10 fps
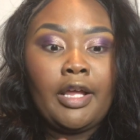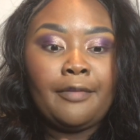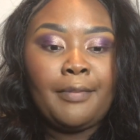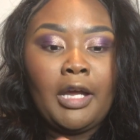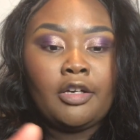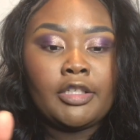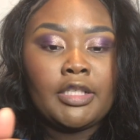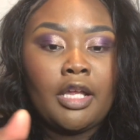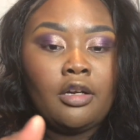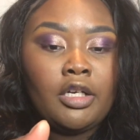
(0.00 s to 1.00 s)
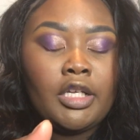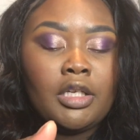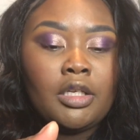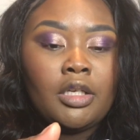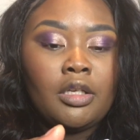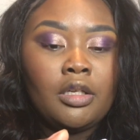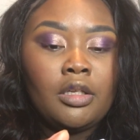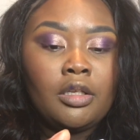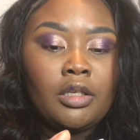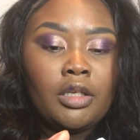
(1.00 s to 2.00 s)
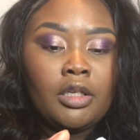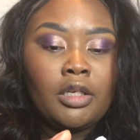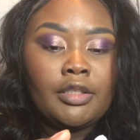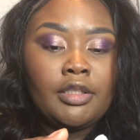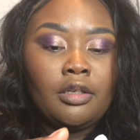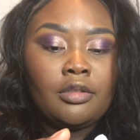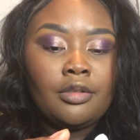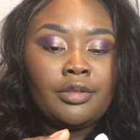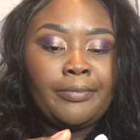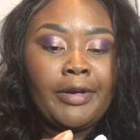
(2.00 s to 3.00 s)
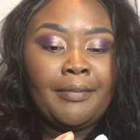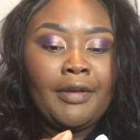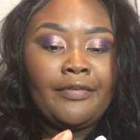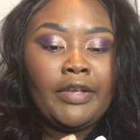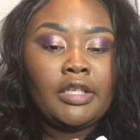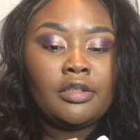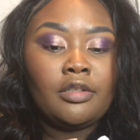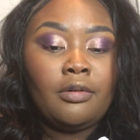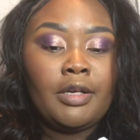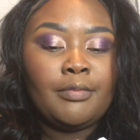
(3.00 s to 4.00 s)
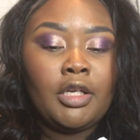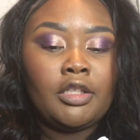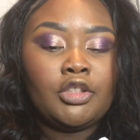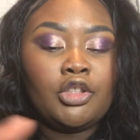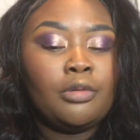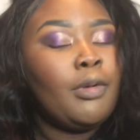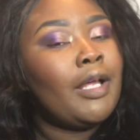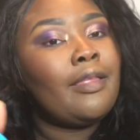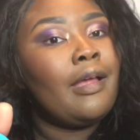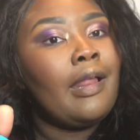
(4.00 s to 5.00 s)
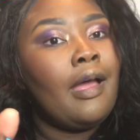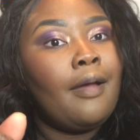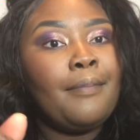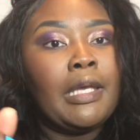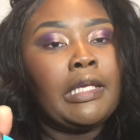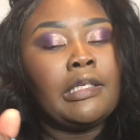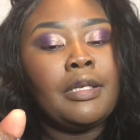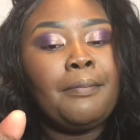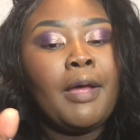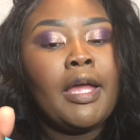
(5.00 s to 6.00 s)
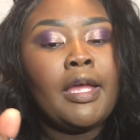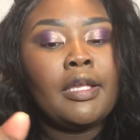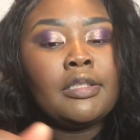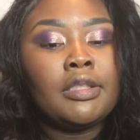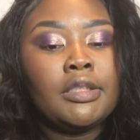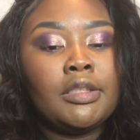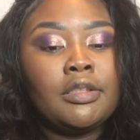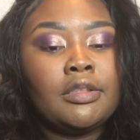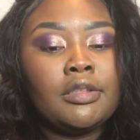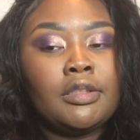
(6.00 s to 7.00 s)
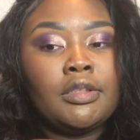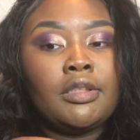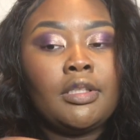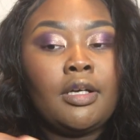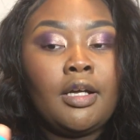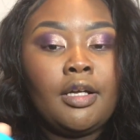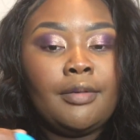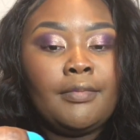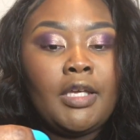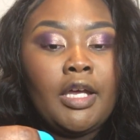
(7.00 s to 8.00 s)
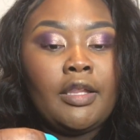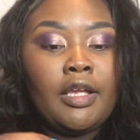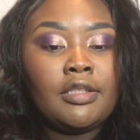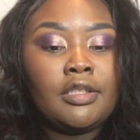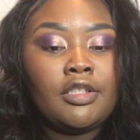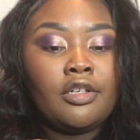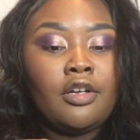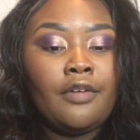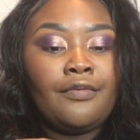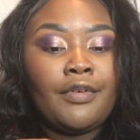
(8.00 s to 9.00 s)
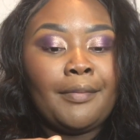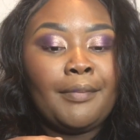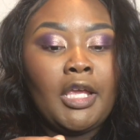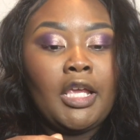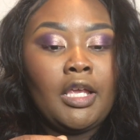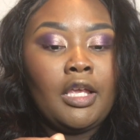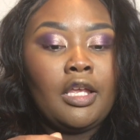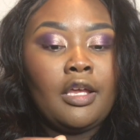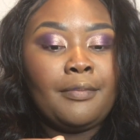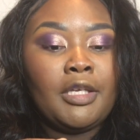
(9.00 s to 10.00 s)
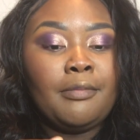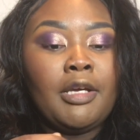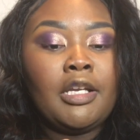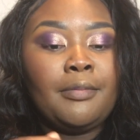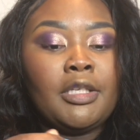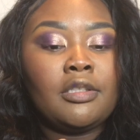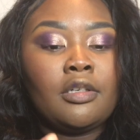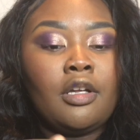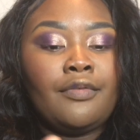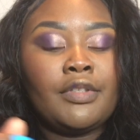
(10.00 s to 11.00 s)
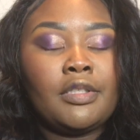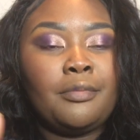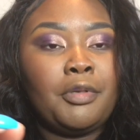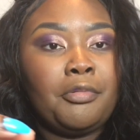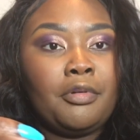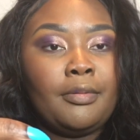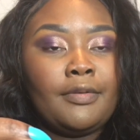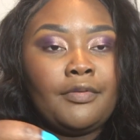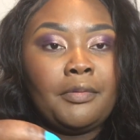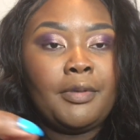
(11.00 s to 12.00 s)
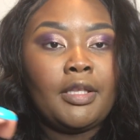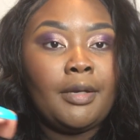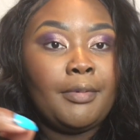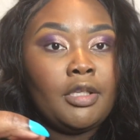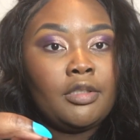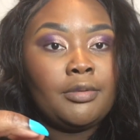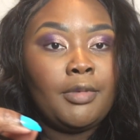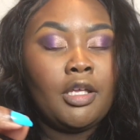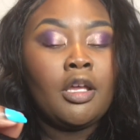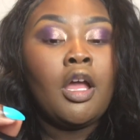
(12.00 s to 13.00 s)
have powder set on it. And I did also spray my face, so I'm not sure why that happened, but yeah, that's a turn off for me. I mean, it might not be a turn off for some people, but for me, that bothers me